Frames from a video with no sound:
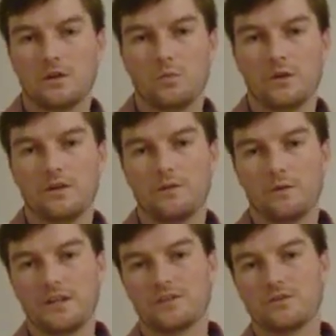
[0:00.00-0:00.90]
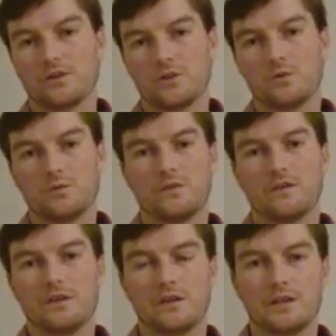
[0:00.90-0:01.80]
when they took on
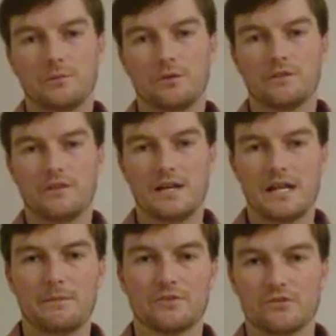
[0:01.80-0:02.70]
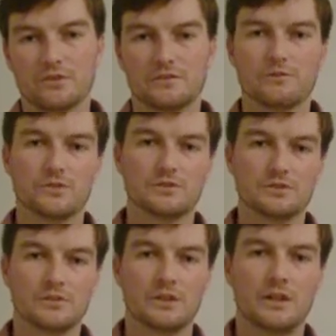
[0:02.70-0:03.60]
the element of the dynamic stretching
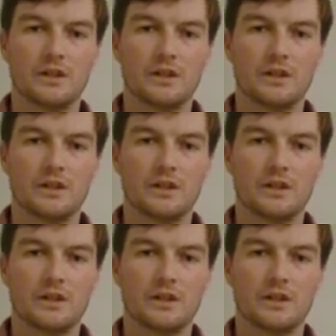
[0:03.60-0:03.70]
versus